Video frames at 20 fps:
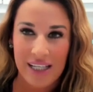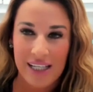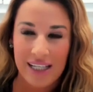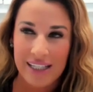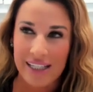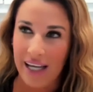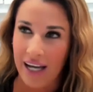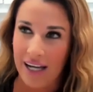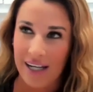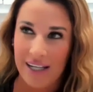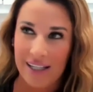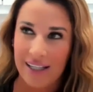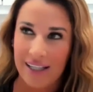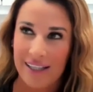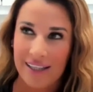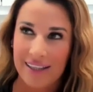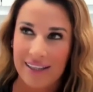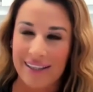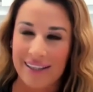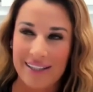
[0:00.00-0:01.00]
Yeah,
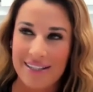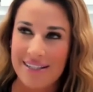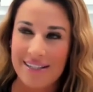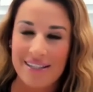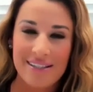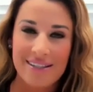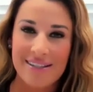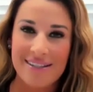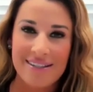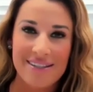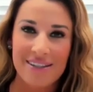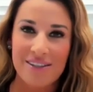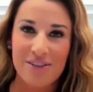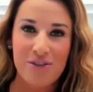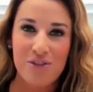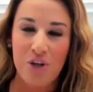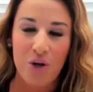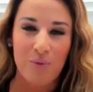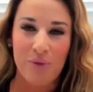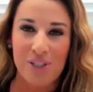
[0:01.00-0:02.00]
this is
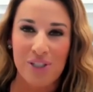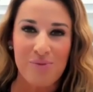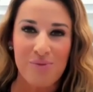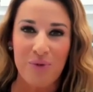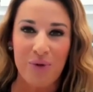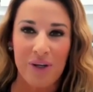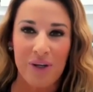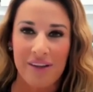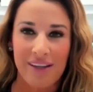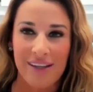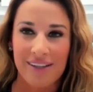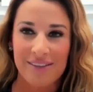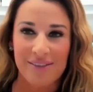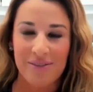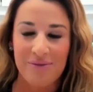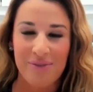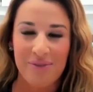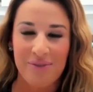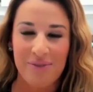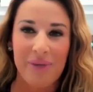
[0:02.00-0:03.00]
so much more than
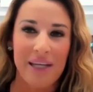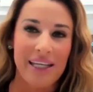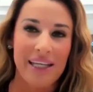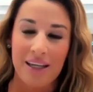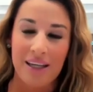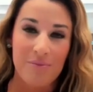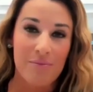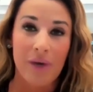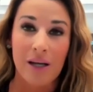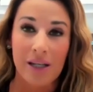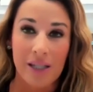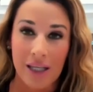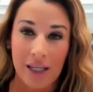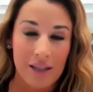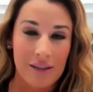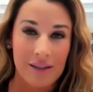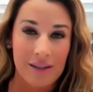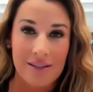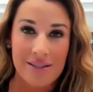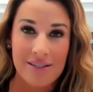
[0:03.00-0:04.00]
than making money
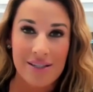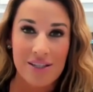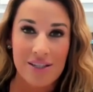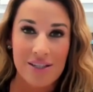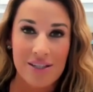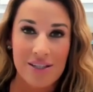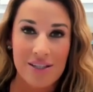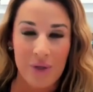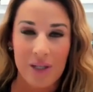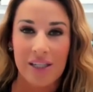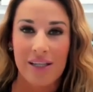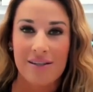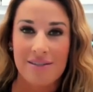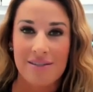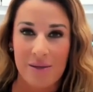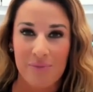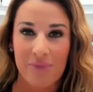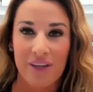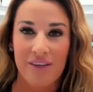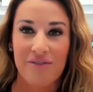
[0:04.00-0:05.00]
this is creating
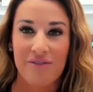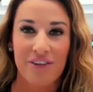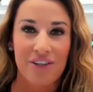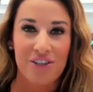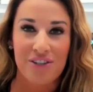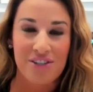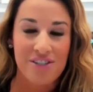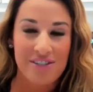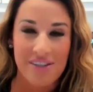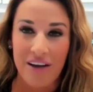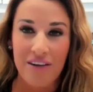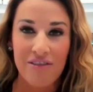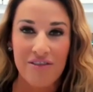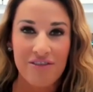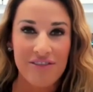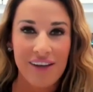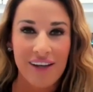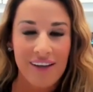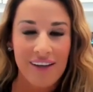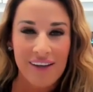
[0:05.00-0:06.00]
something for
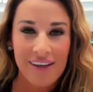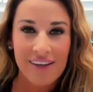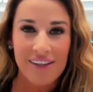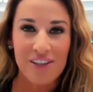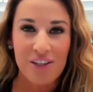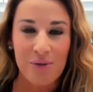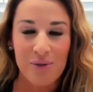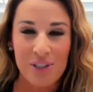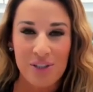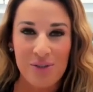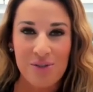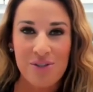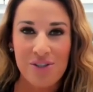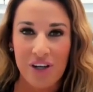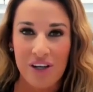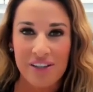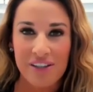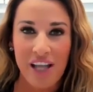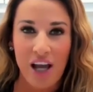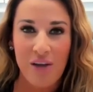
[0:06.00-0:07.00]
yourself you know when you
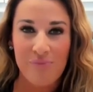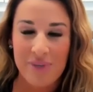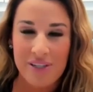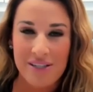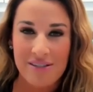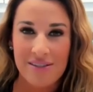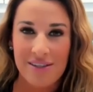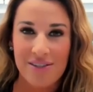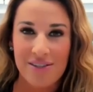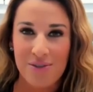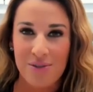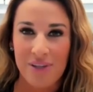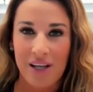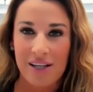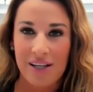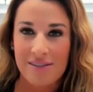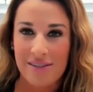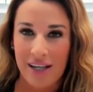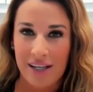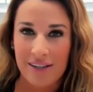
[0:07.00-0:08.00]
start that business or
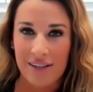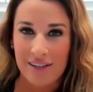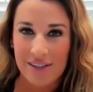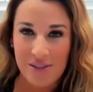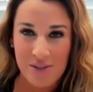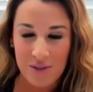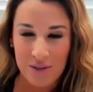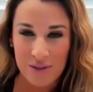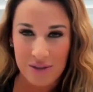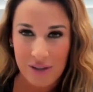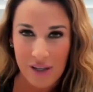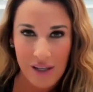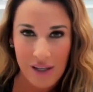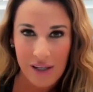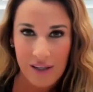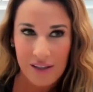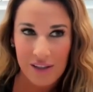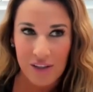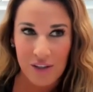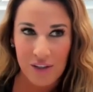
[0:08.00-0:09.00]
that side hustle
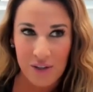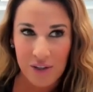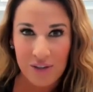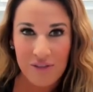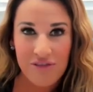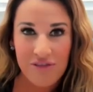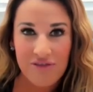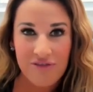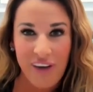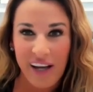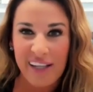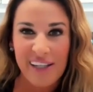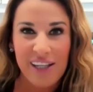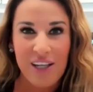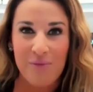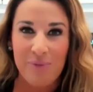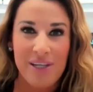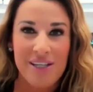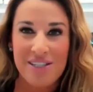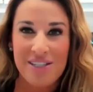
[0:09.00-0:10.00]
you're finding
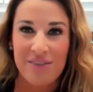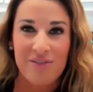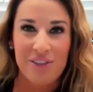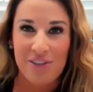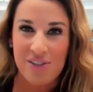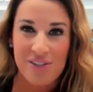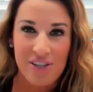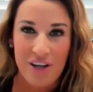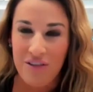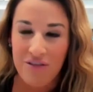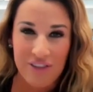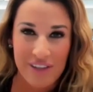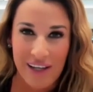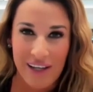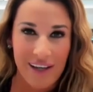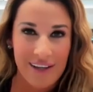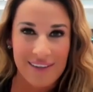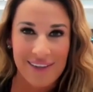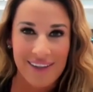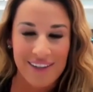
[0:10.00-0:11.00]
a piece of yourself
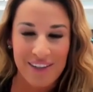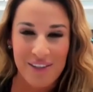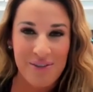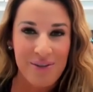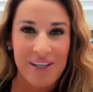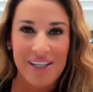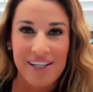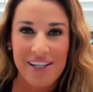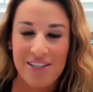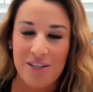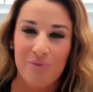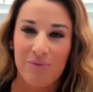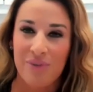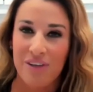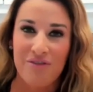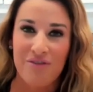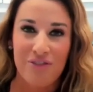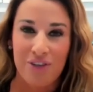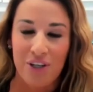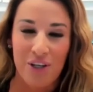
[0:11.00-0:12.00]
again and creating something
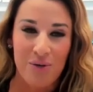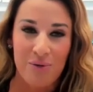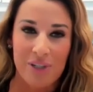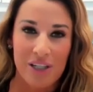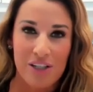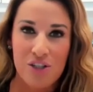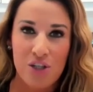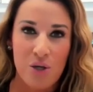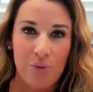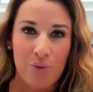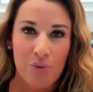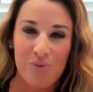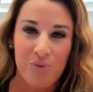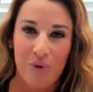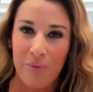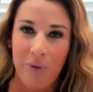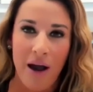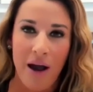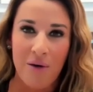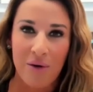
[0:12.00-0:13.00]
for you and it's so much more
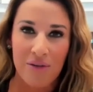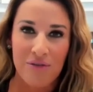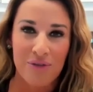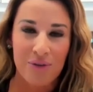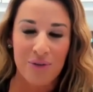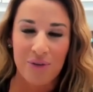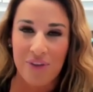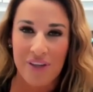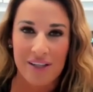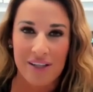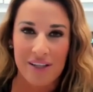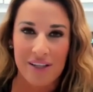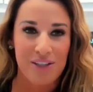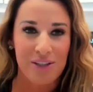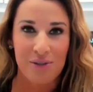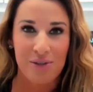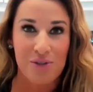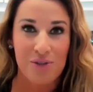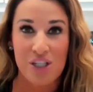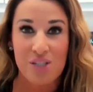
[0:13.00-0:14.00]
powerful than you
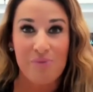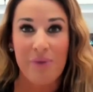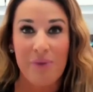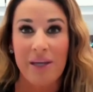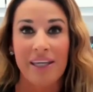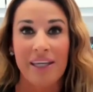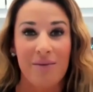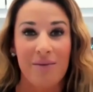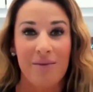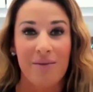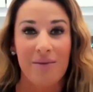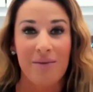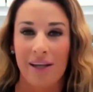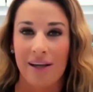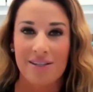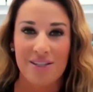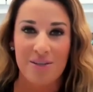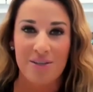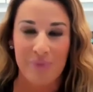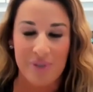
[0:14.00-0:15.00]
know just making money
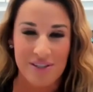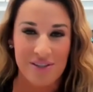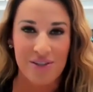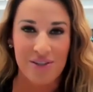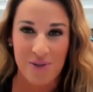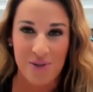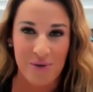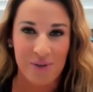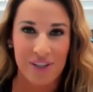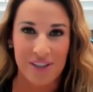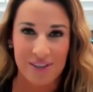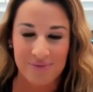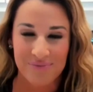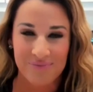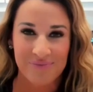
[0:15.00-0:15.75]
as a business owner